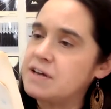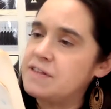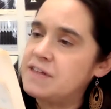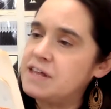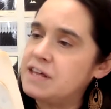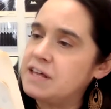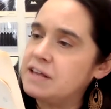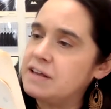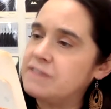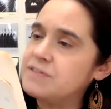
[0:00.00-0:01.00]
thinking he
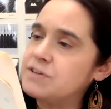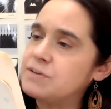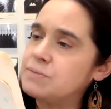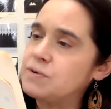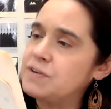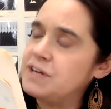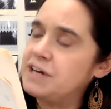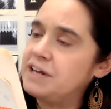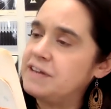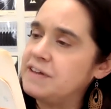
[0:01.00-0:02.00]
loved her more than
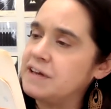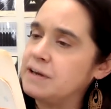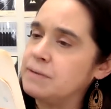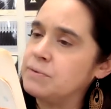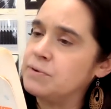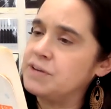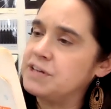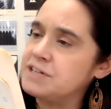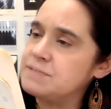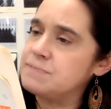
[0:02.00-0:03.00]
anything, more than
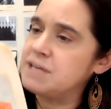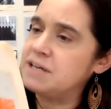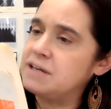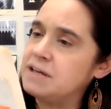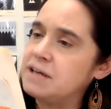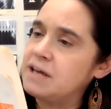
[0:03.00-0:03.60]
his men.